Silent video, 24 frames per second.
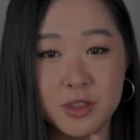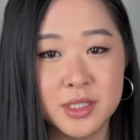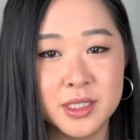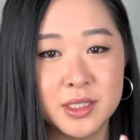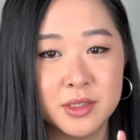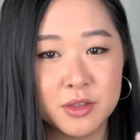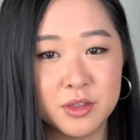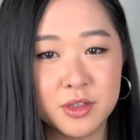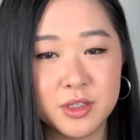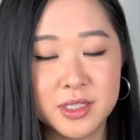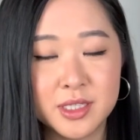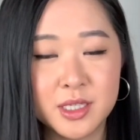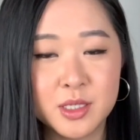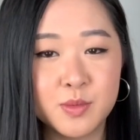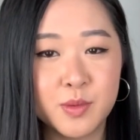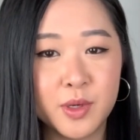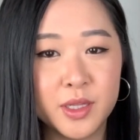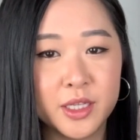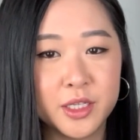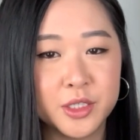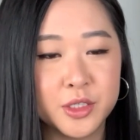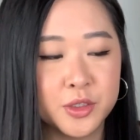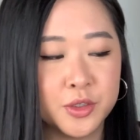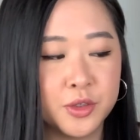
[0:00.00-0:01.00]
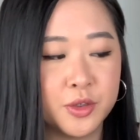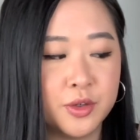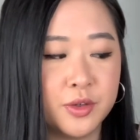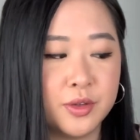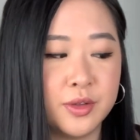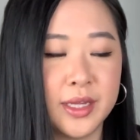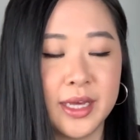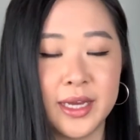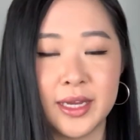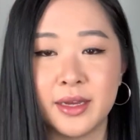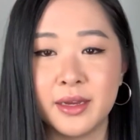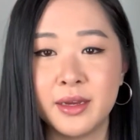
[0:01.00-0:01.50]
still use this wallet too,
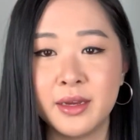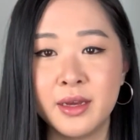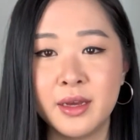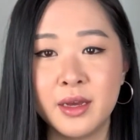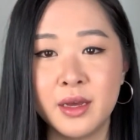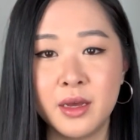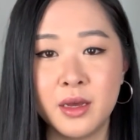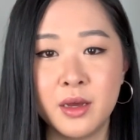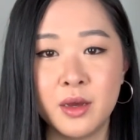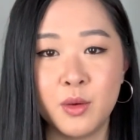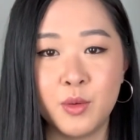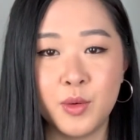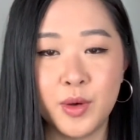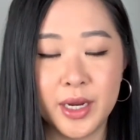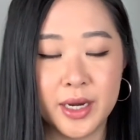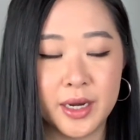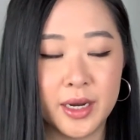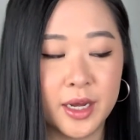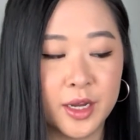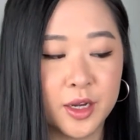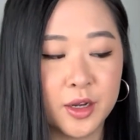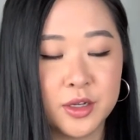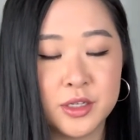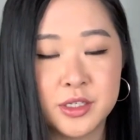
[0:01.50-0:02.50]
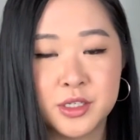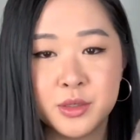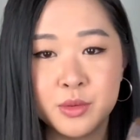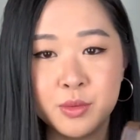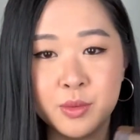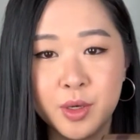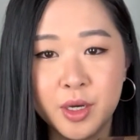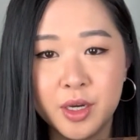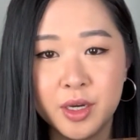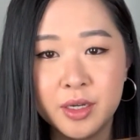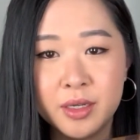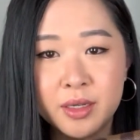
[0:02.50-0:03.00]
like when I go to
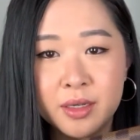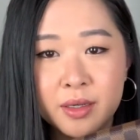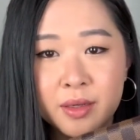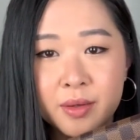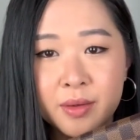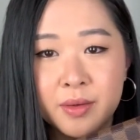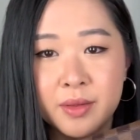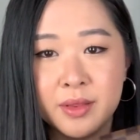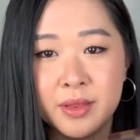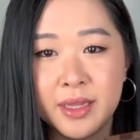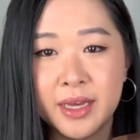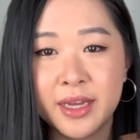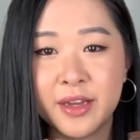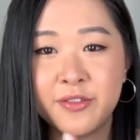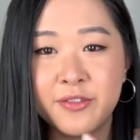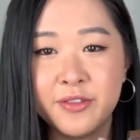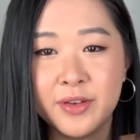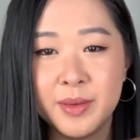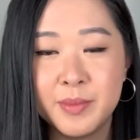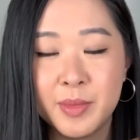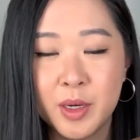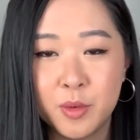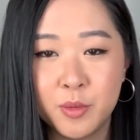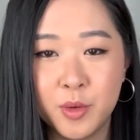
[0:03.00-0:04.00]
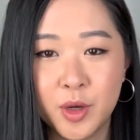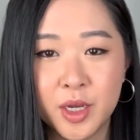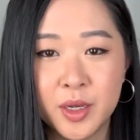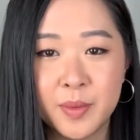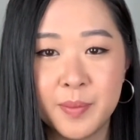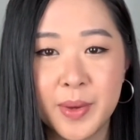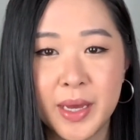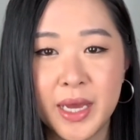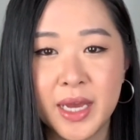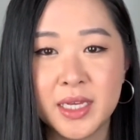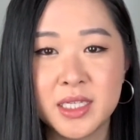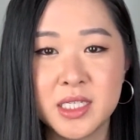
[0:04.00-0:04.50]
work, like in my work
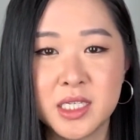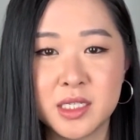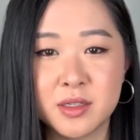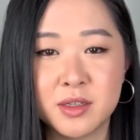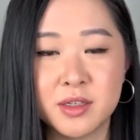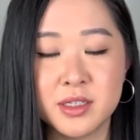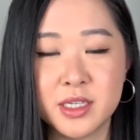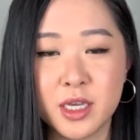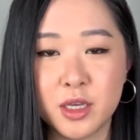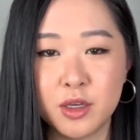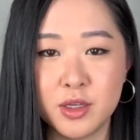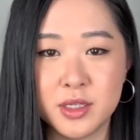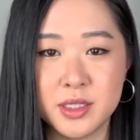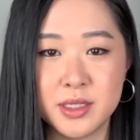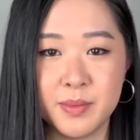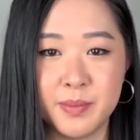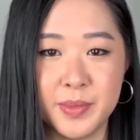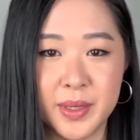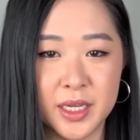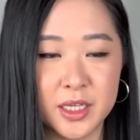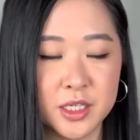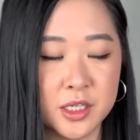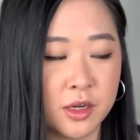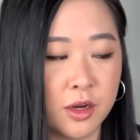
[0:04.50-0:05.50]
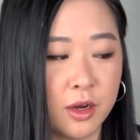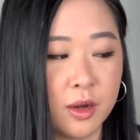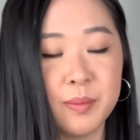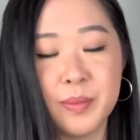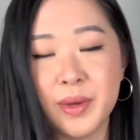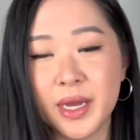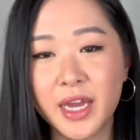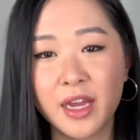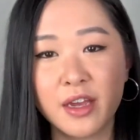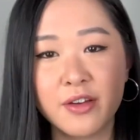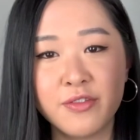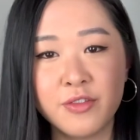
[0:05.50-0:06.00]
bag, just because I use a big tote
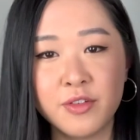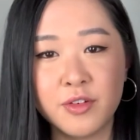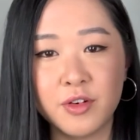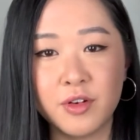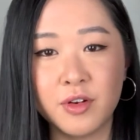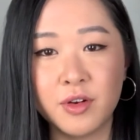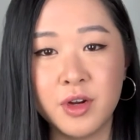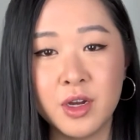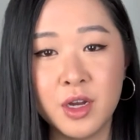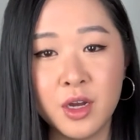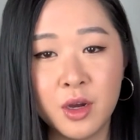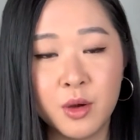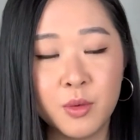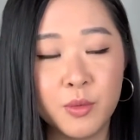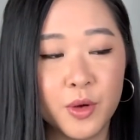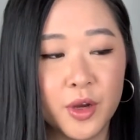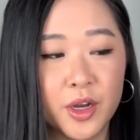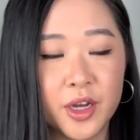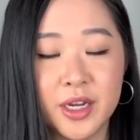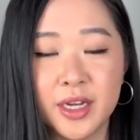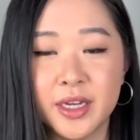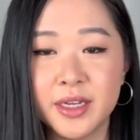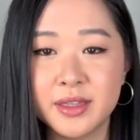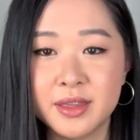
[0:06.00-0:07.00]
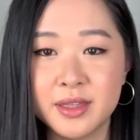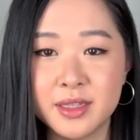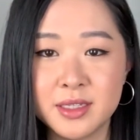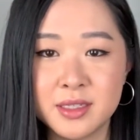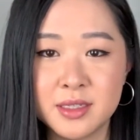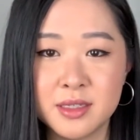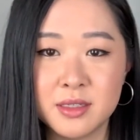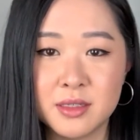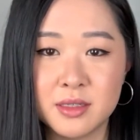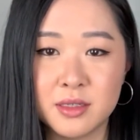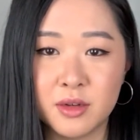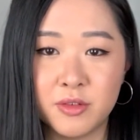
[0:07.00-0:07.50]
bag for work. This
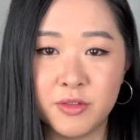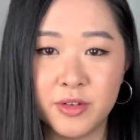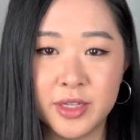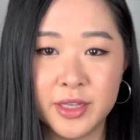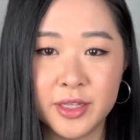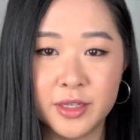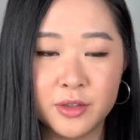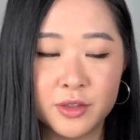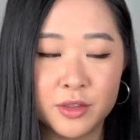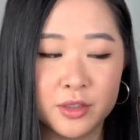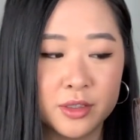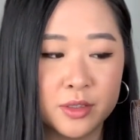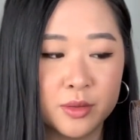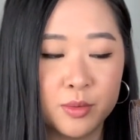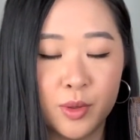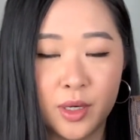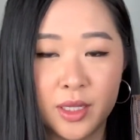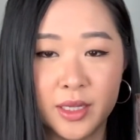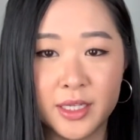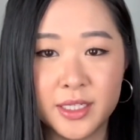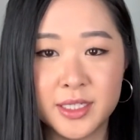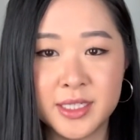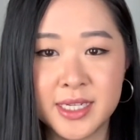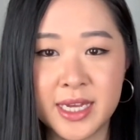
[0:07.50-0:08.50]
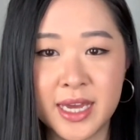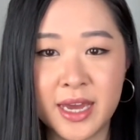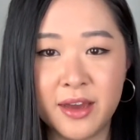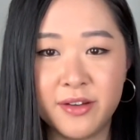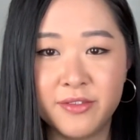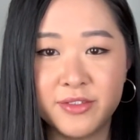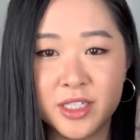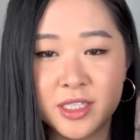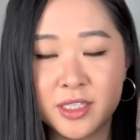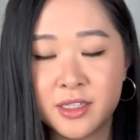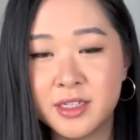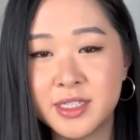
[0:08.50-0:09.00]
is a really good wallet to
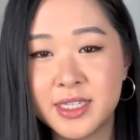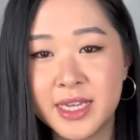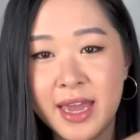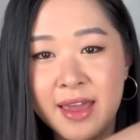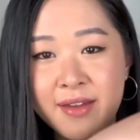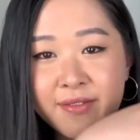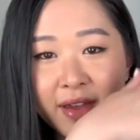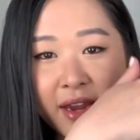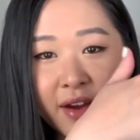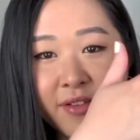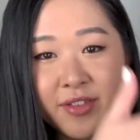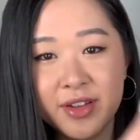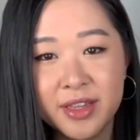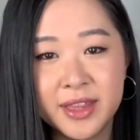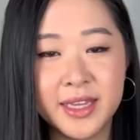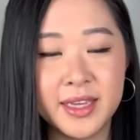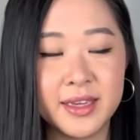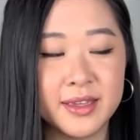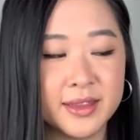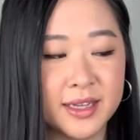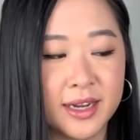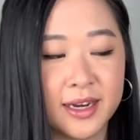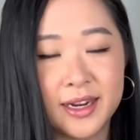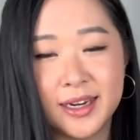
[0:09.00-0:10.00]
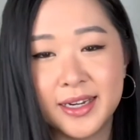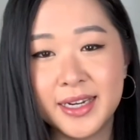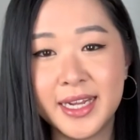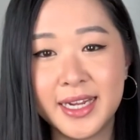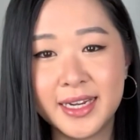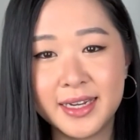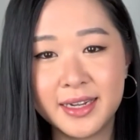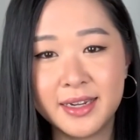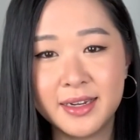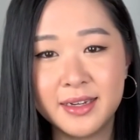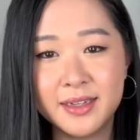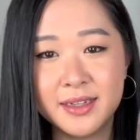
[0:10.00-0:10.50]
have just because I have everything that I
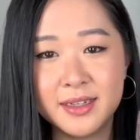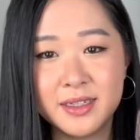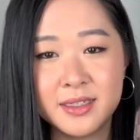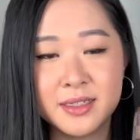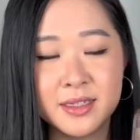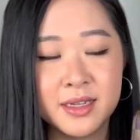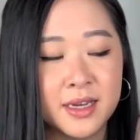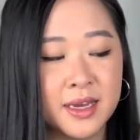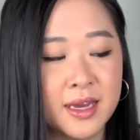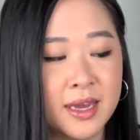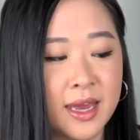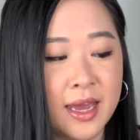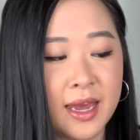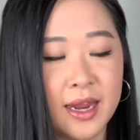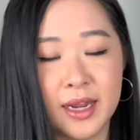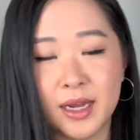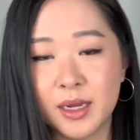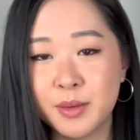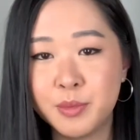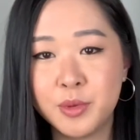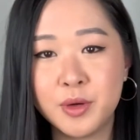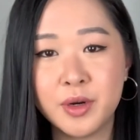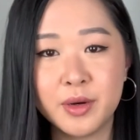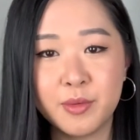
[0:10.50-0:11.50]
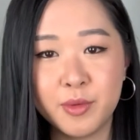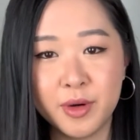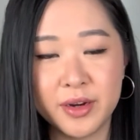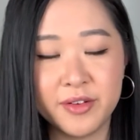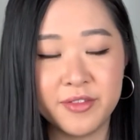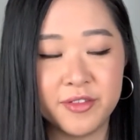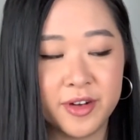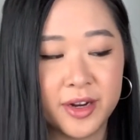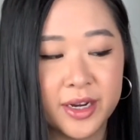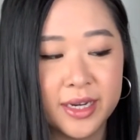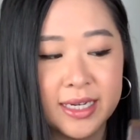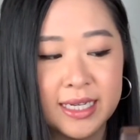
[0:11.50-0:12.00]
need in it and I can put
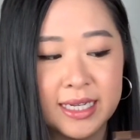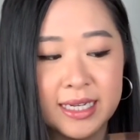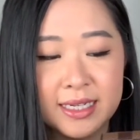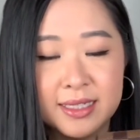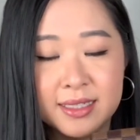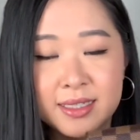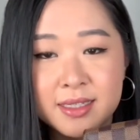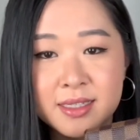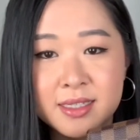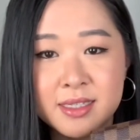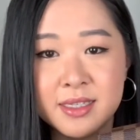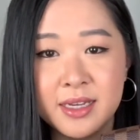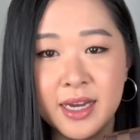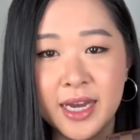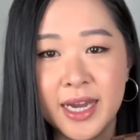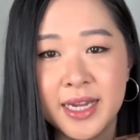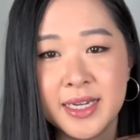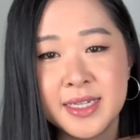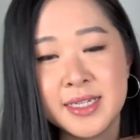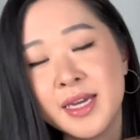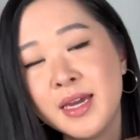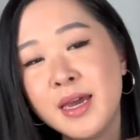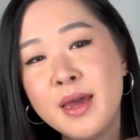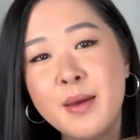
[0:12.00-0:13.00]
whatever I need inside.